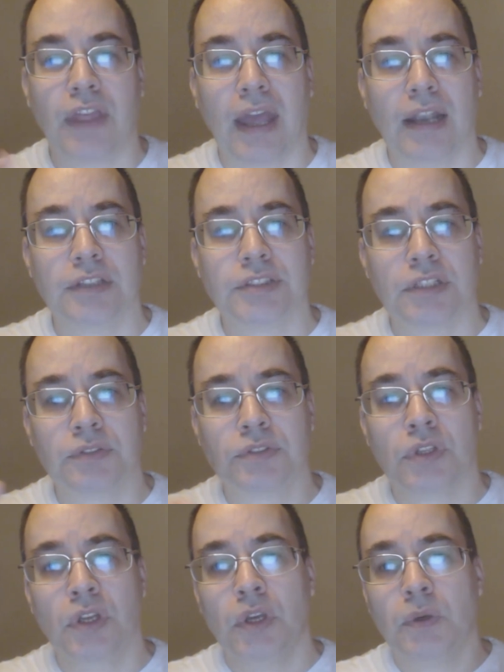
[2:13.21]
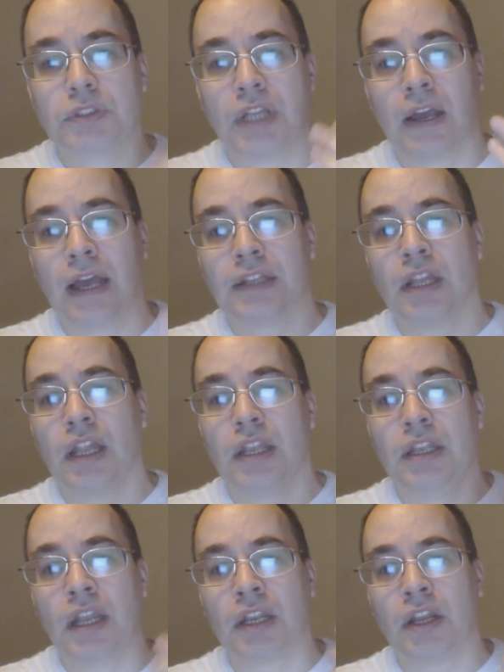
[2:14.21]
The HeLa cells, which now had
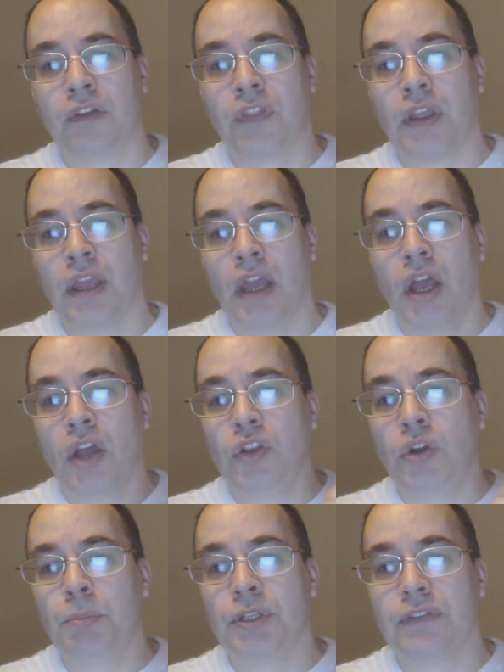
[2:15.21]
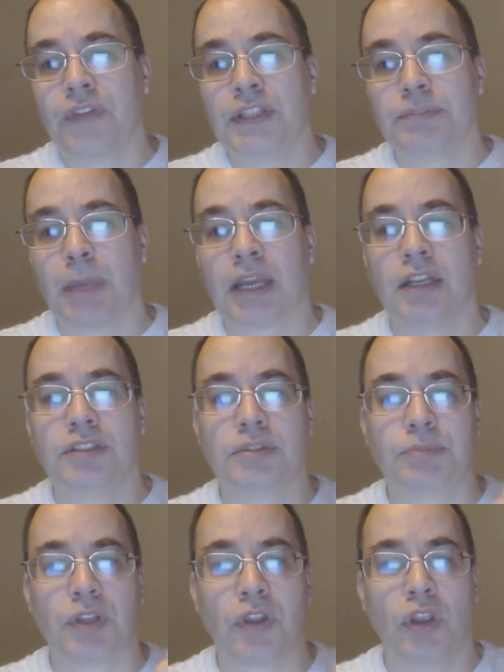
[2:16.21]
none of the normal defense
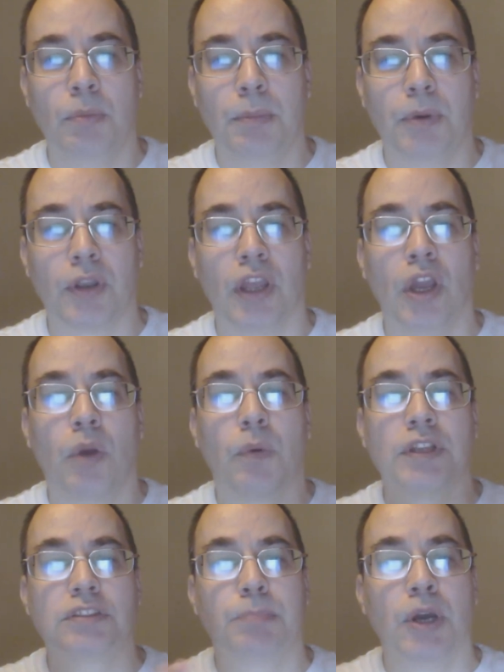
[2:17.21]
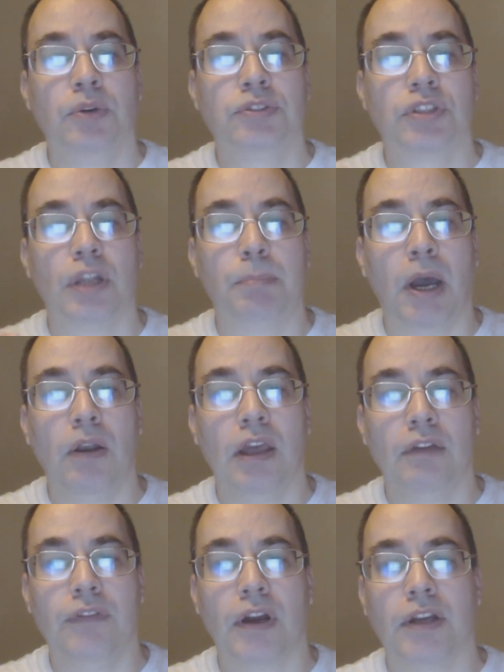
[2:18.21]
mechanisms of the human body, were exposed to the
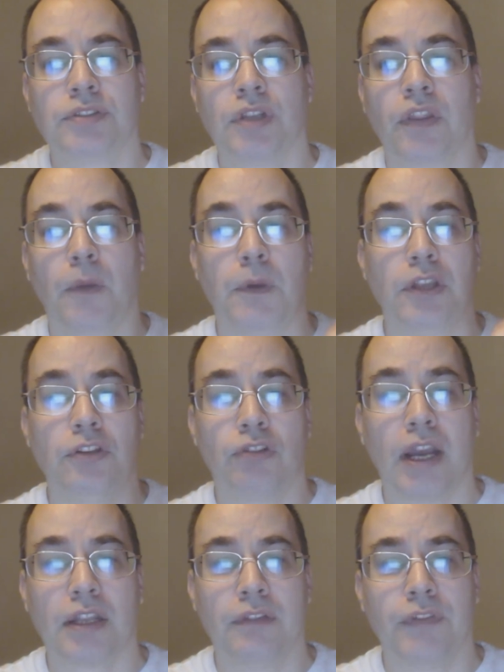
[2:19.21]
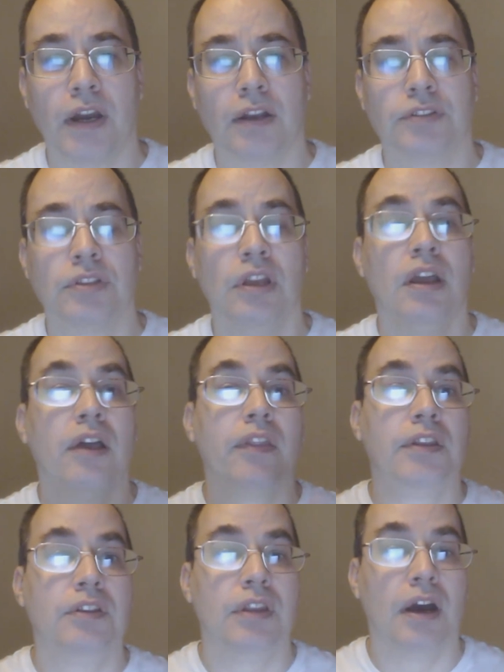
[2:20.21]
polio virus. They would contract the virus,
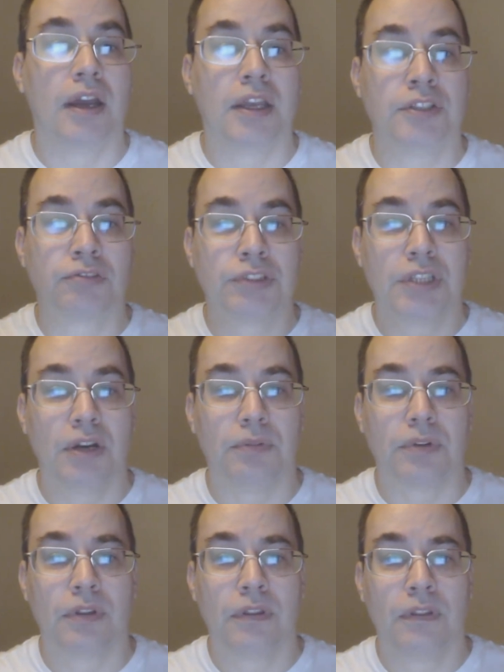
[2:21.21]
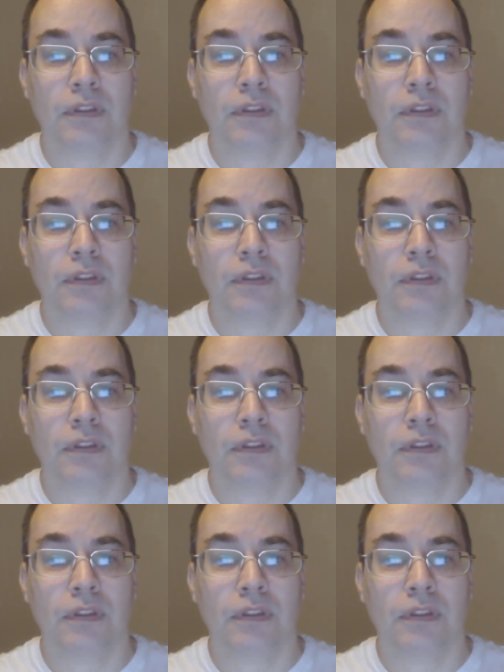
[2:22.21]
then die as a result.